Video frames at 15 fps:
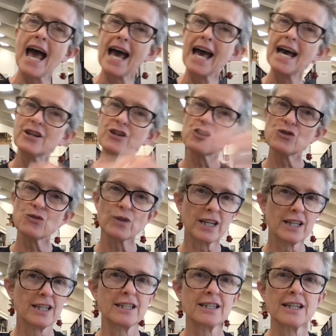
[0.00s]
and you
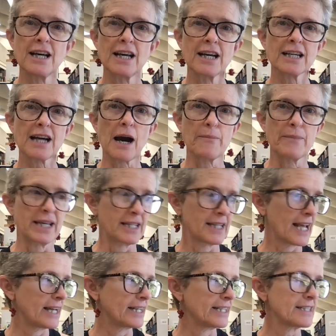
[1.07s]
can come in
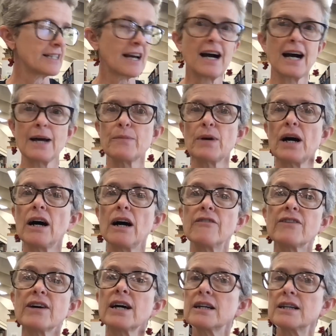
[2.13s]
any time
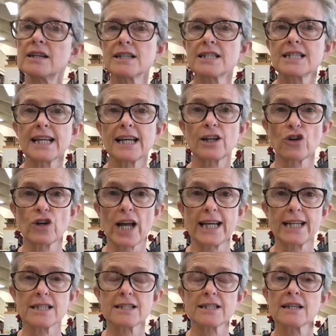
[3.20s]
of day or
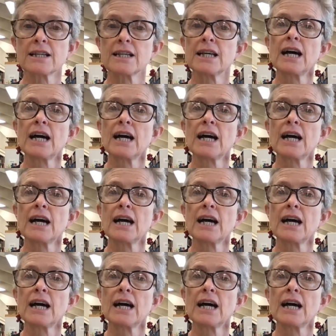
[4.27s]
night.